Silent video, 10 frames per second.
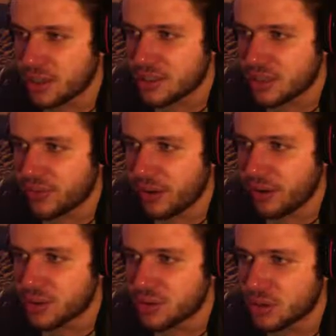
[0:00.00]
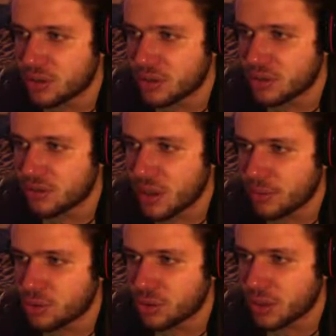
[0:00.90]
8C, Vow is doing tons of
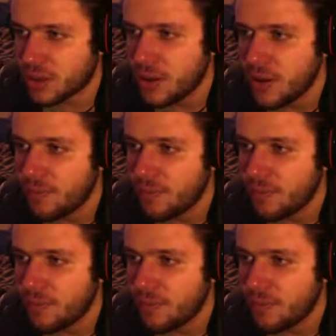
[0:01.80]
damage to him.